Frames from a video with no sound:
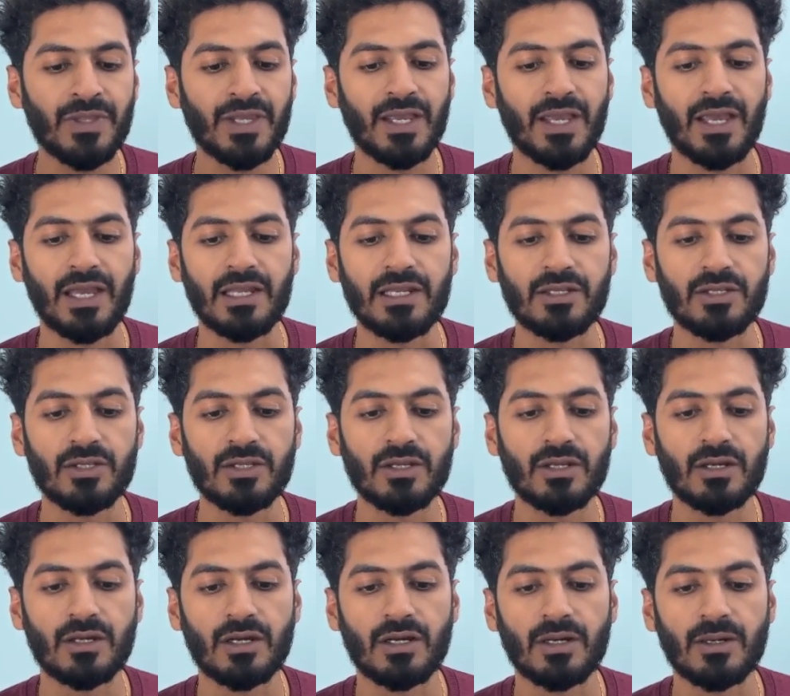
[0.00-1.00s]
and
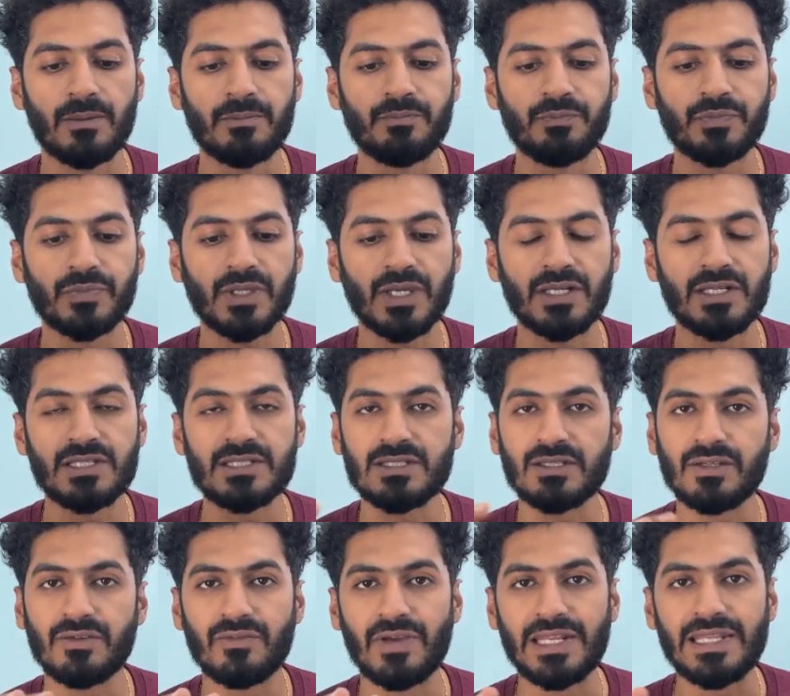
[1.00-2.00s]
it is
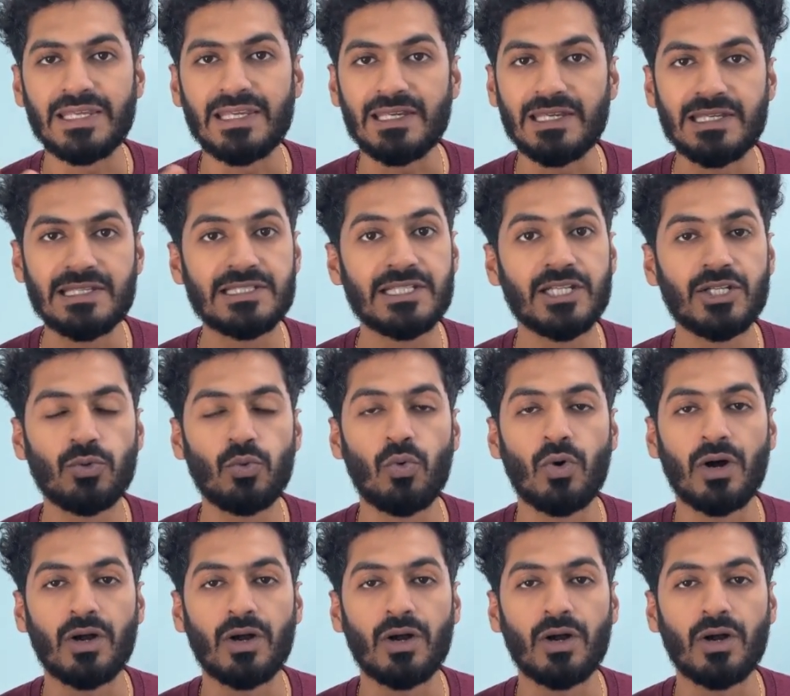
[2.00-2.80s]
very easy to